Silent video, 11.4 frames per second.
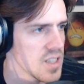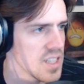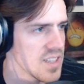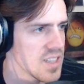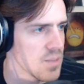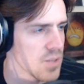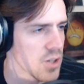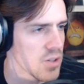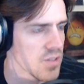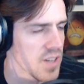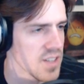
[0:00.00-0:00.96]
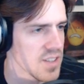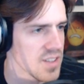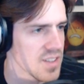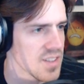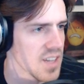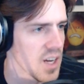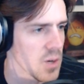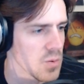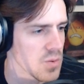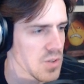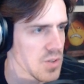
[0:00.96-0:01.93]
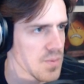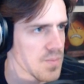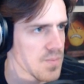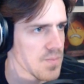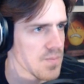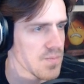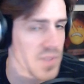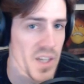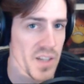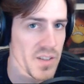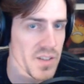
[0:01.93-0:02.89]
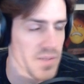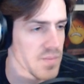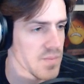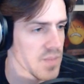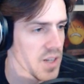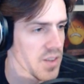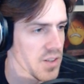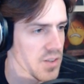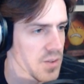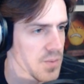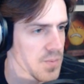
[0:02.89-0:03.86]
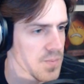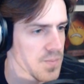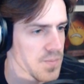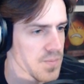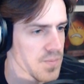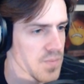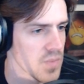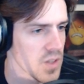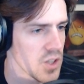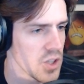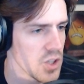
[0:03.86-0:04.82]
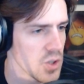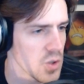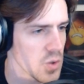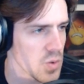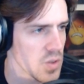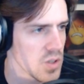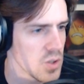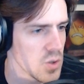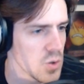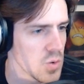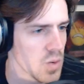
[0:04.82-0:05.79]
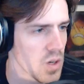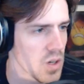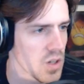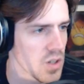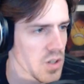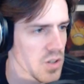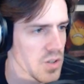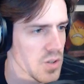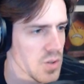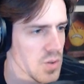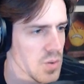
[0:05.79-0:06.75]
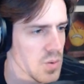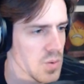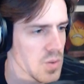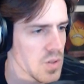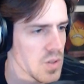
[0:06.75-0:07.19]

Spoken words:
it seems like your advice is sound. Yes? I think so. You! Who are you?